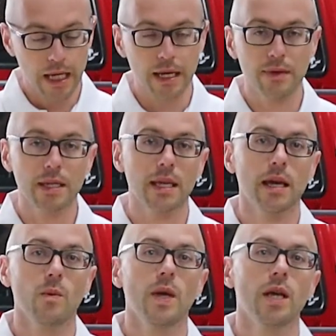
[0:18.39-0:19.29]
In this
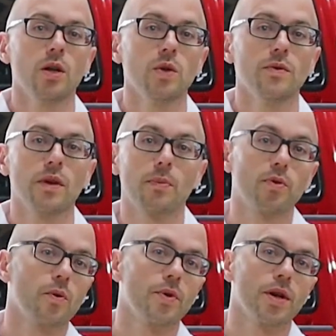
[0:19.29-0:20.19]
kit, we include the
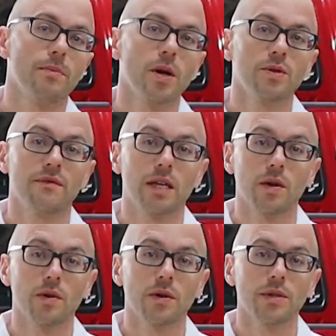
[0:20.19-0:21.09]
appropriate amount of
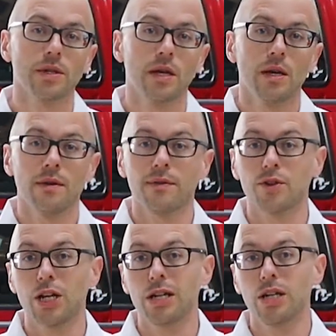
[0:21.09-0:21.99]
gear oils for
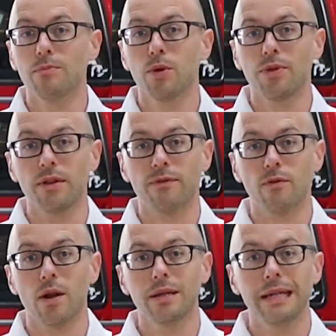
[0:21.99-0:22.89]
changing both the
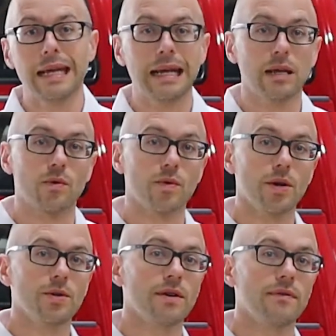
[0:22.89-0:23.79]
front and
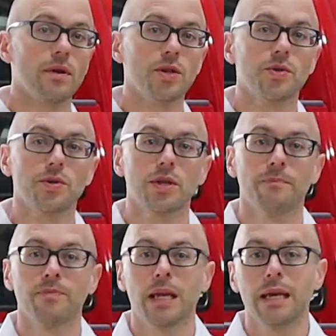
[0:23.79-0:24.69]
rear differentials,
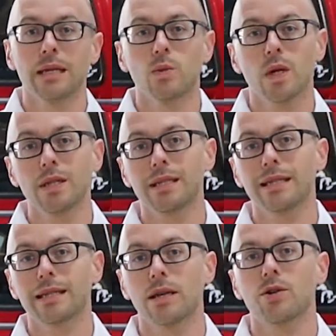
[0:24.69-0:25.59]
as well as the
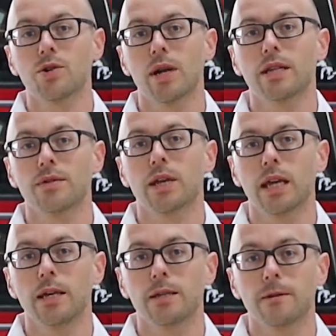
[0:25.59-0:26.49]
center transfer
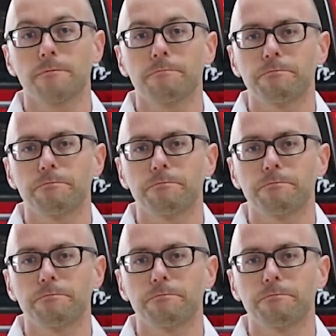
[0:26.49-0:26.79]
case.